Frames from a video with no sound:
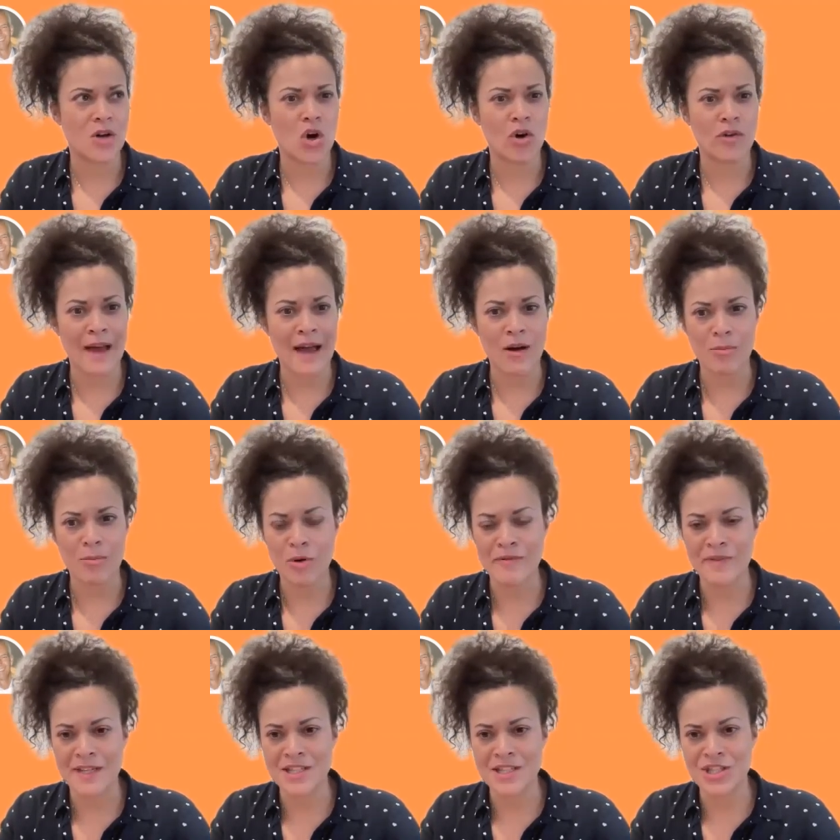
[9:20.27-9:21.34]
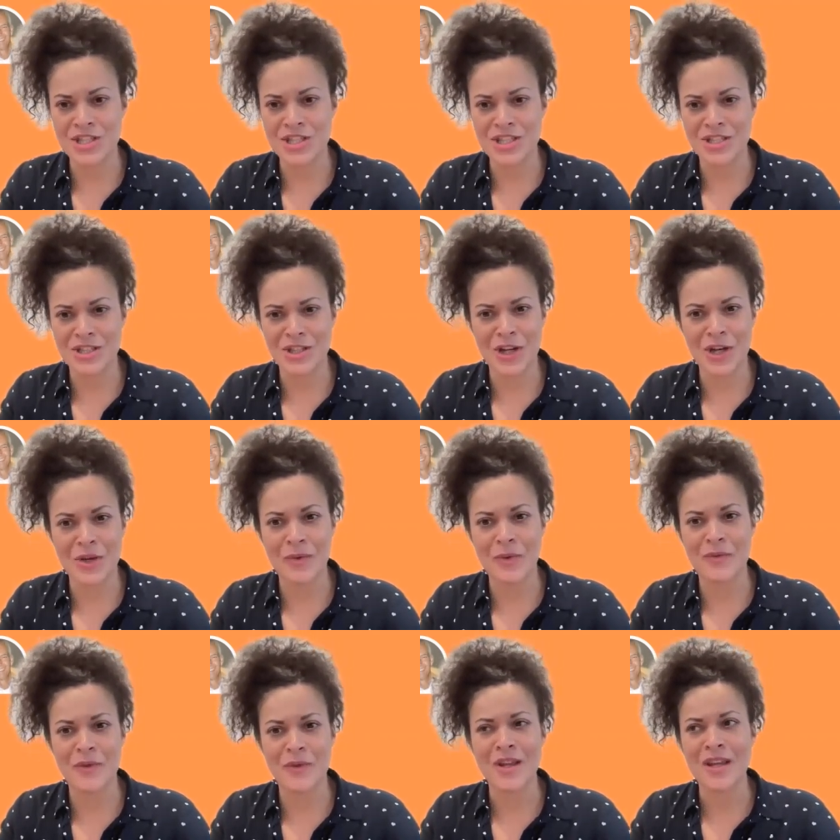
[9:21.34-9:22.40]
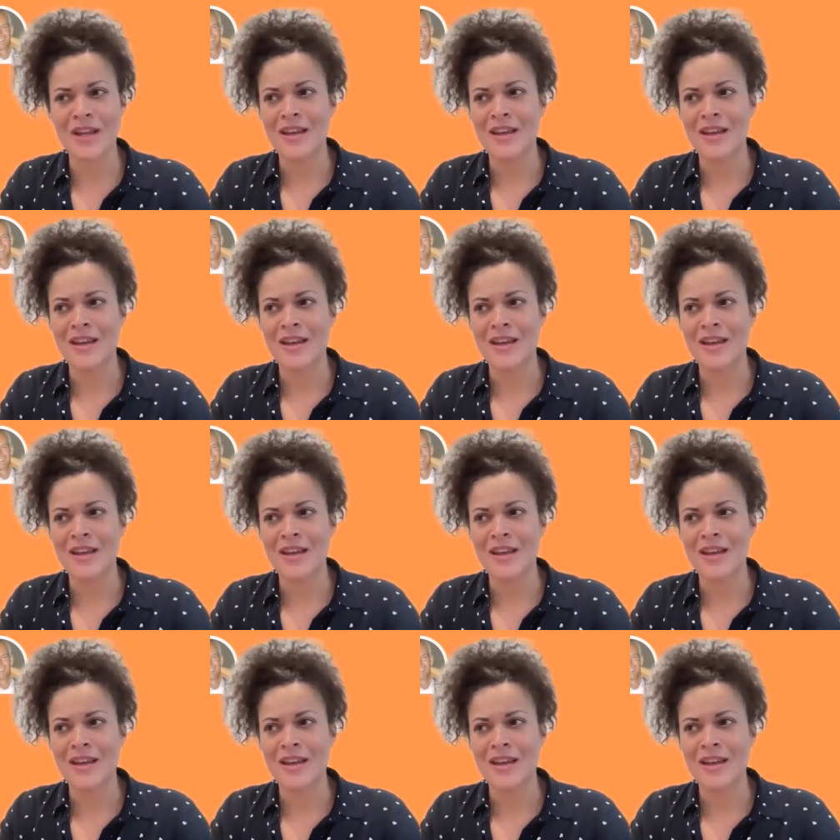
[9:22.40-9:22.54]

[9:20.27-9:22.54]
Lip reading: of our privilege, of